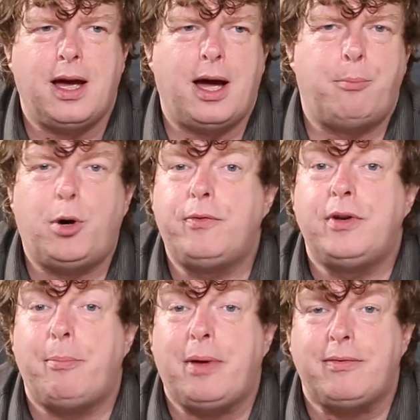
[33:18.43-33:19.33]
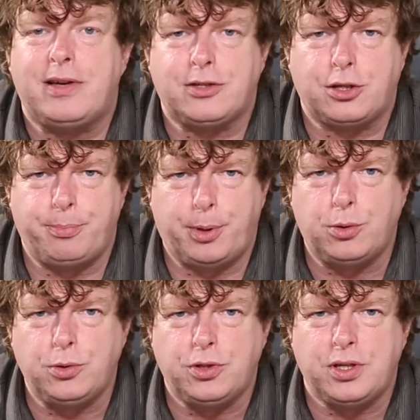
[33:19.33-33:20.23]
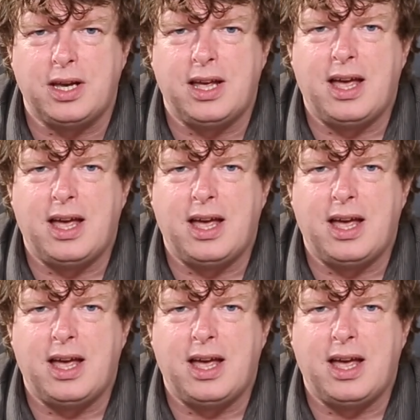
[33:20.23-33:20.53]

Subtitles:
at Mervyn at Belfast Exposed,